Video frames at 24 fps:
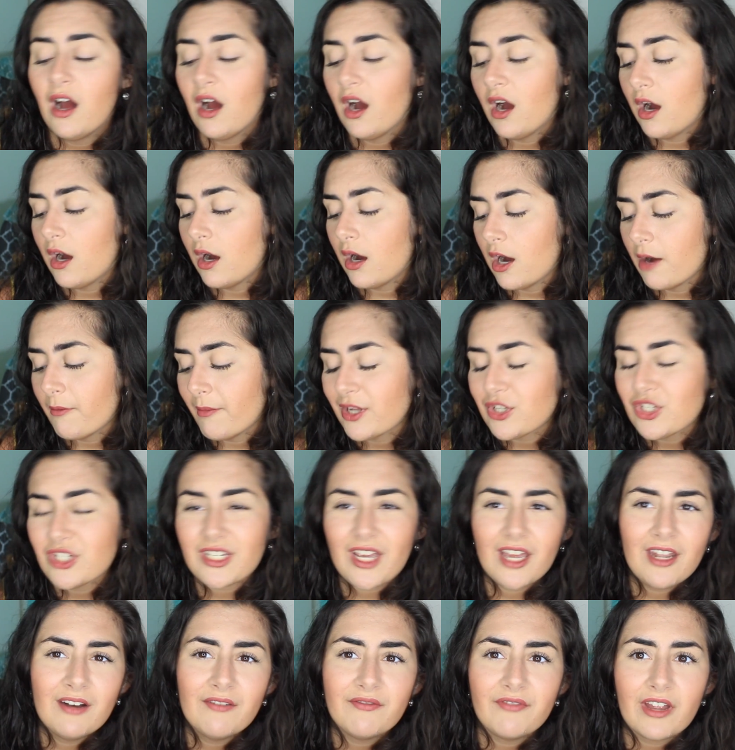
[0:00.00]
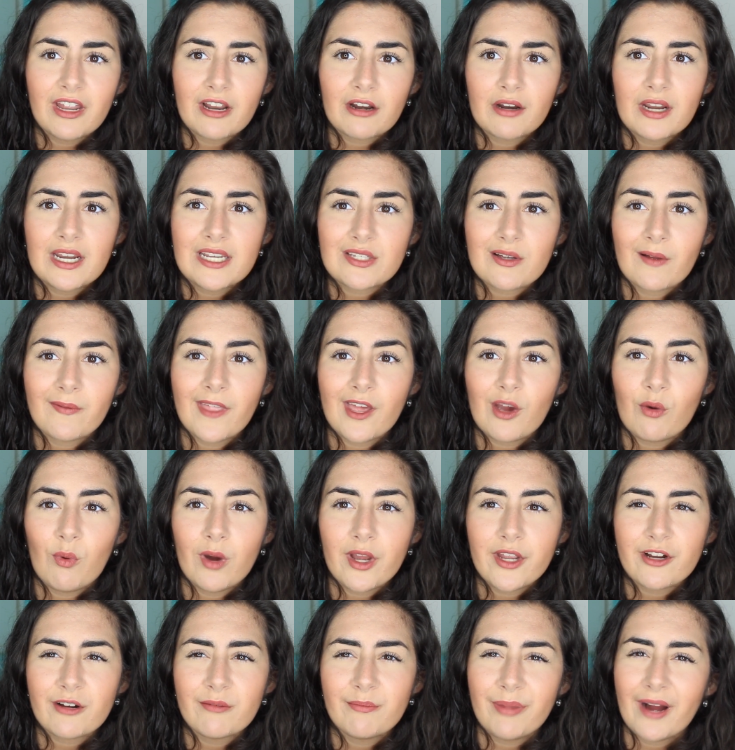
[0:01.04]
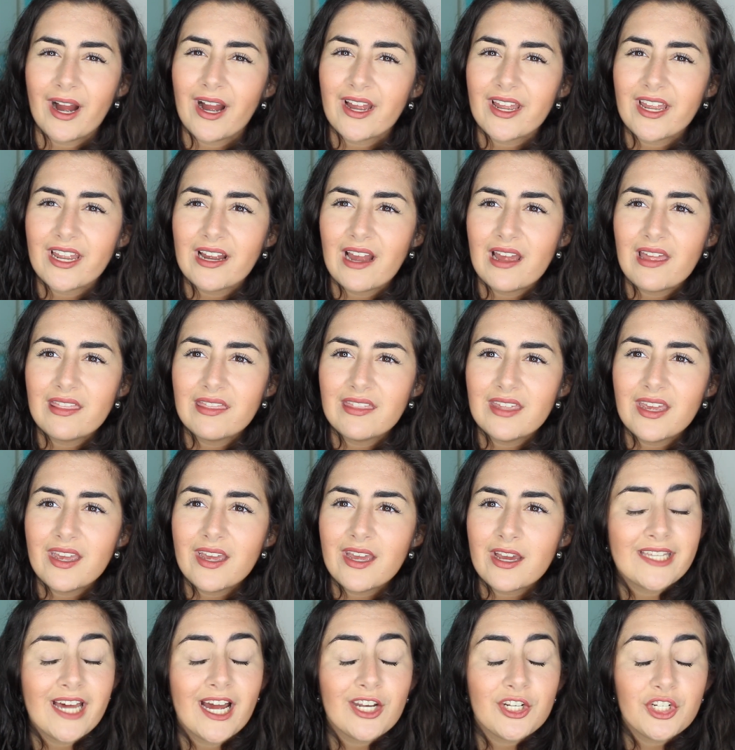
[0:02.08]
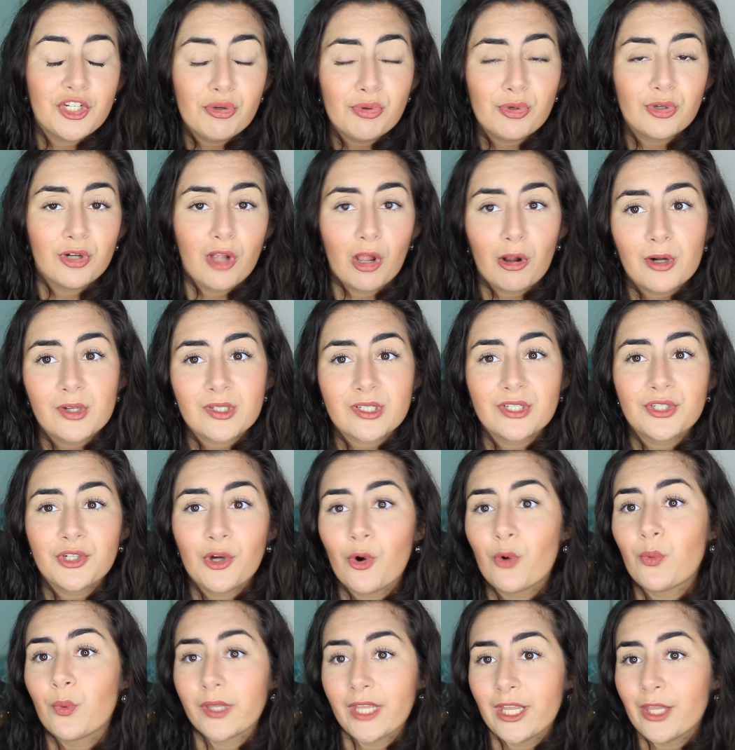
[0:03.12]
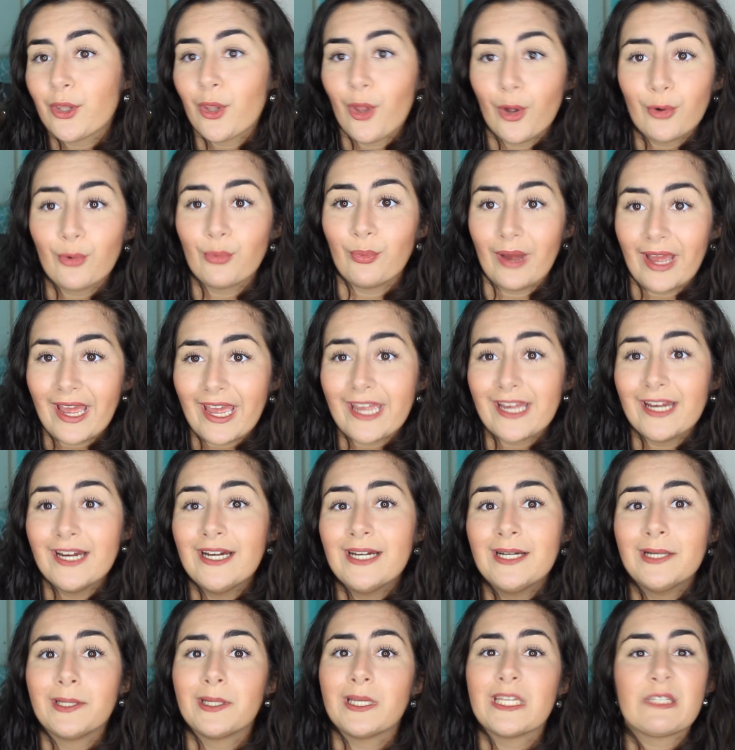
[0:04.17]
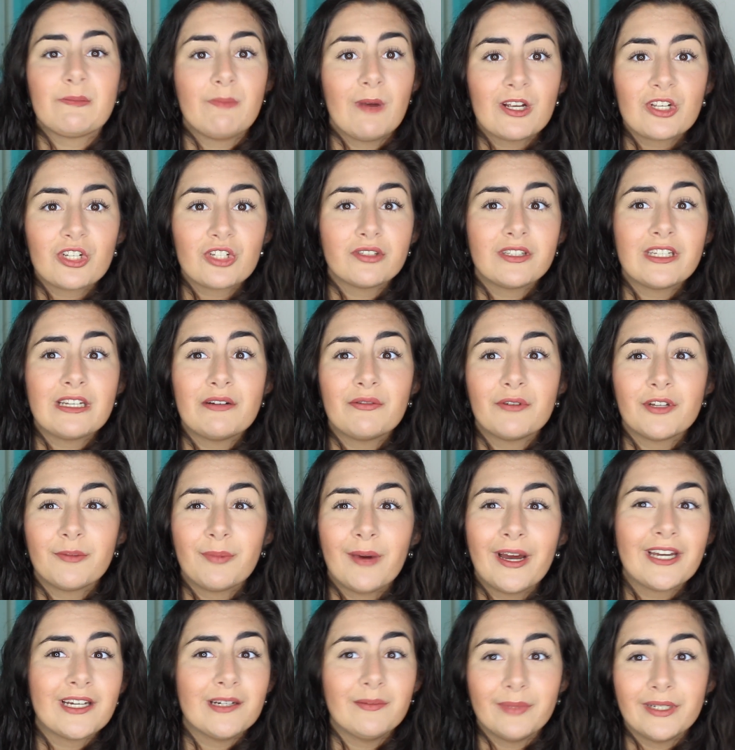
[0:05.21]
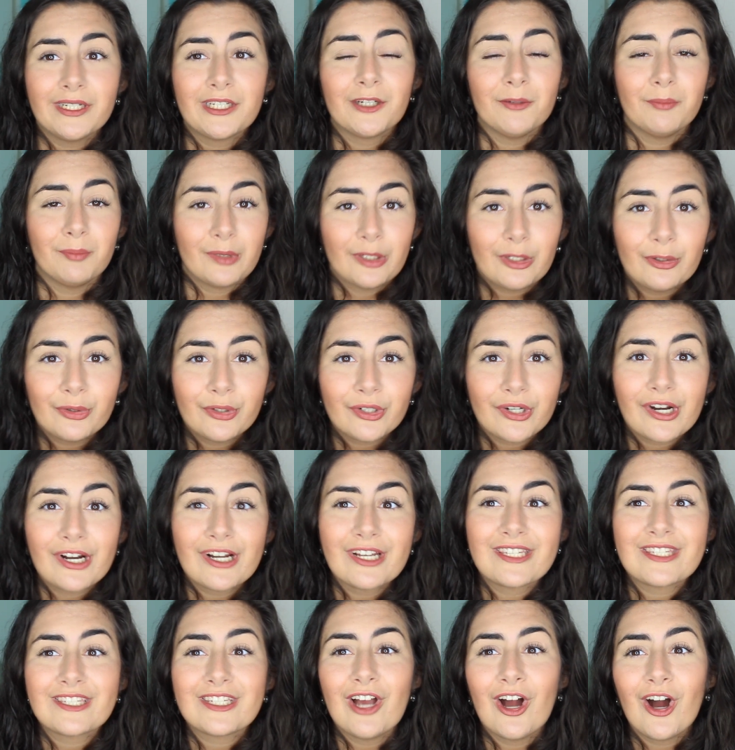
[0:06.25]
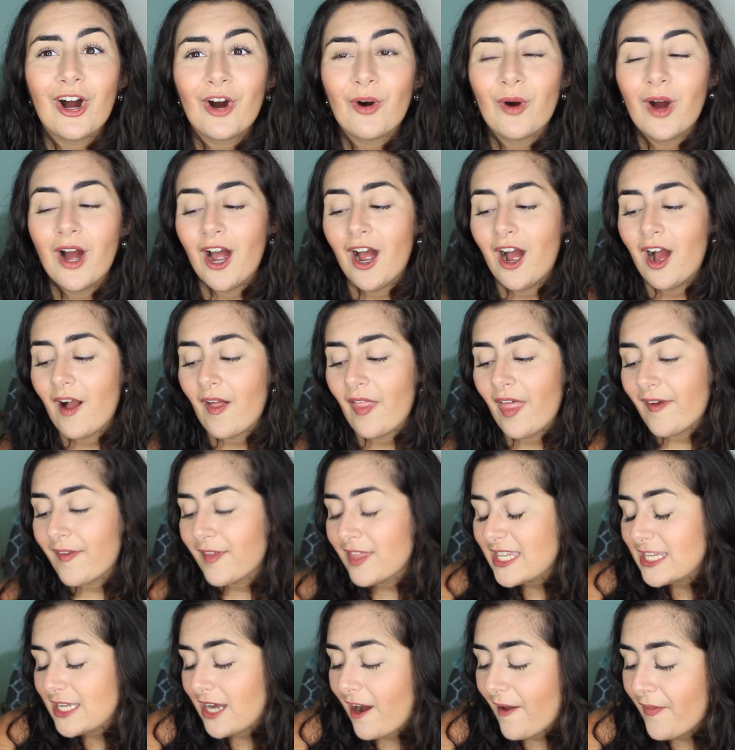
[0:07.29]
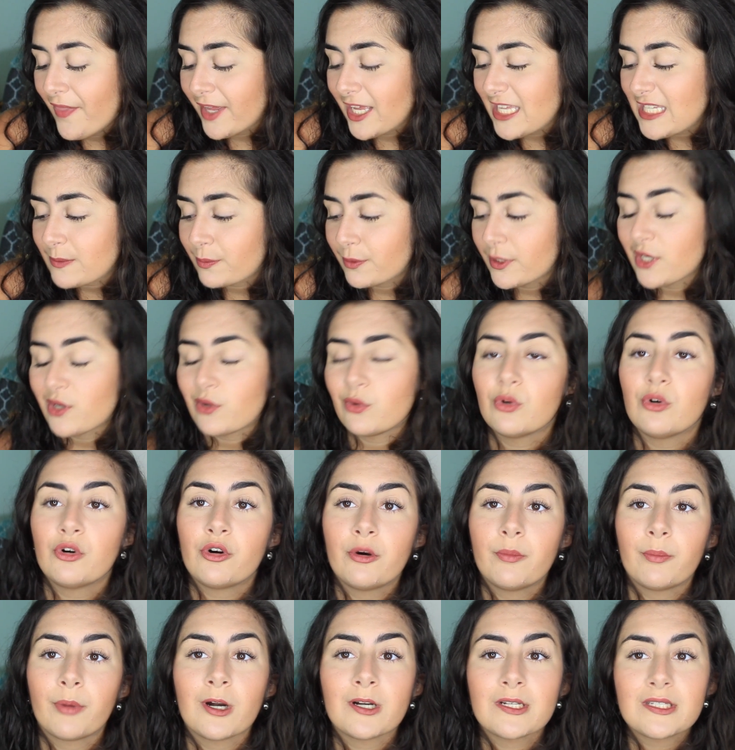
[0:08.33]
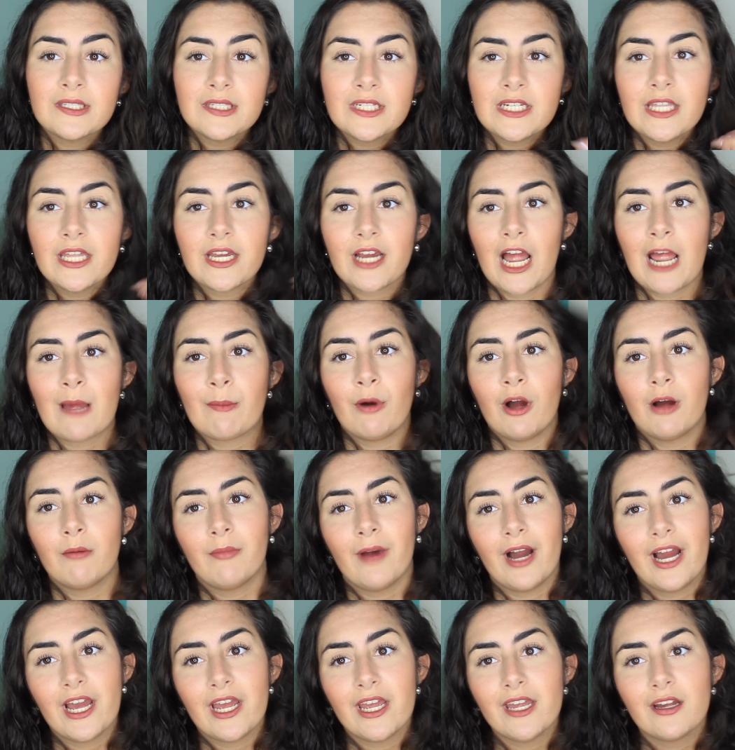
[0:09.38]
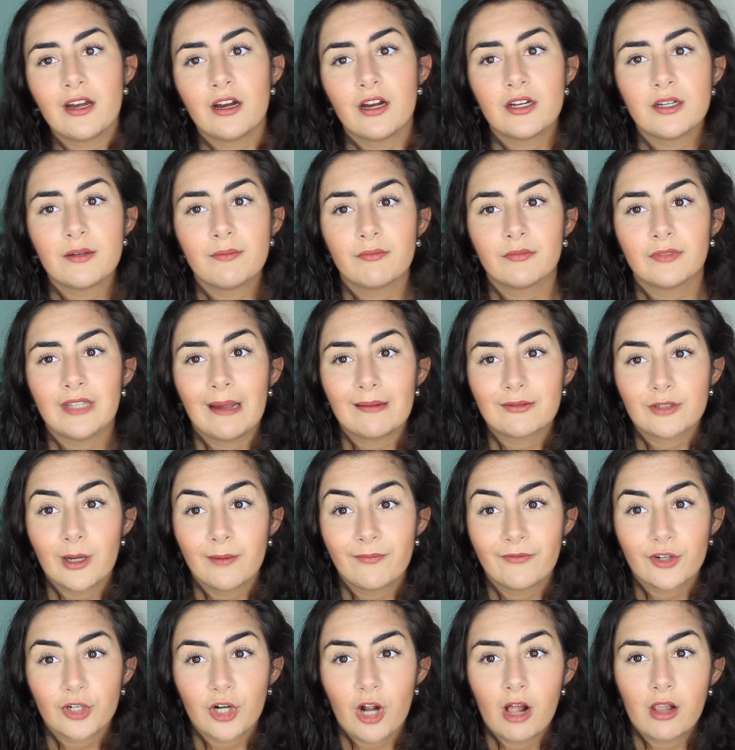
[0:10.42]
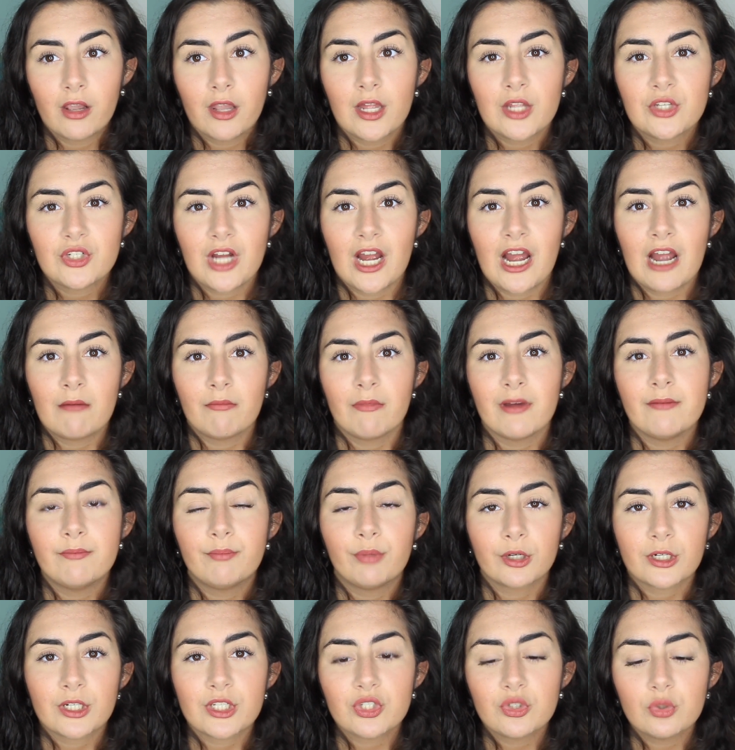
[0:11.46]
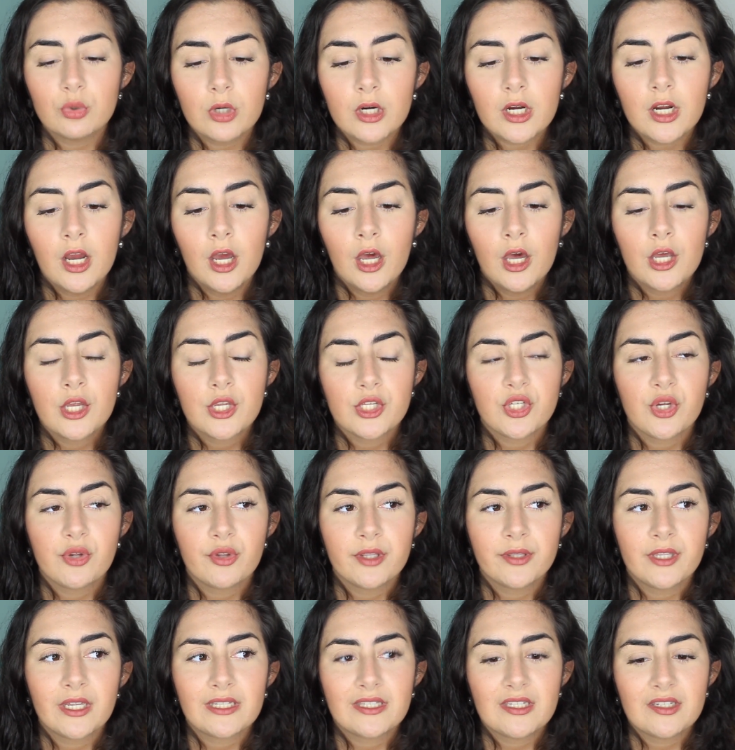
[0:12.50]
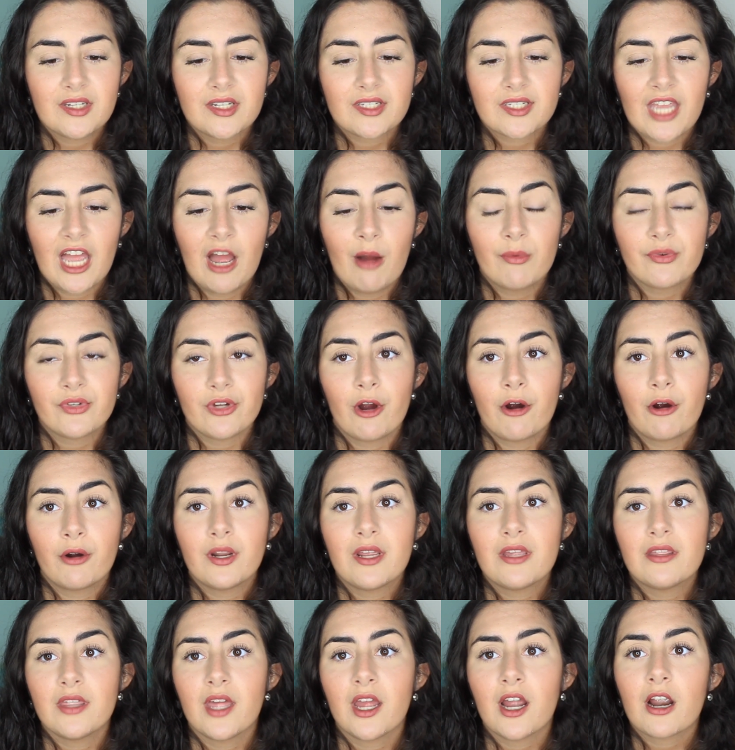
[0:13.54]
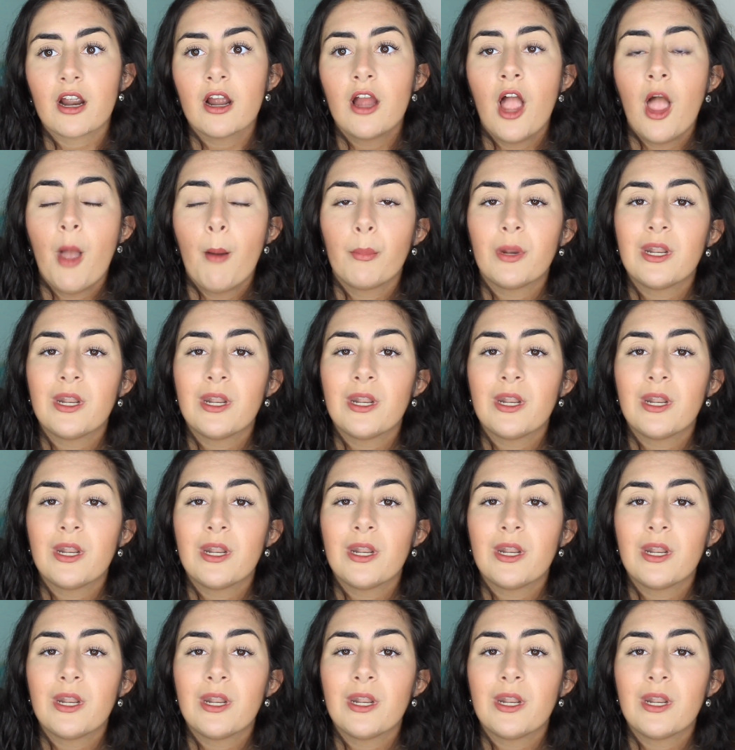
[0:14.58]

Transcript: It just kind of varies on like what you're buying, I think. That $200 can go a really long way, especially with buying a big computer. So, I think it's pretty cool. Personally, like I bought my laptop for college at my bookstore, so like the discount was already there.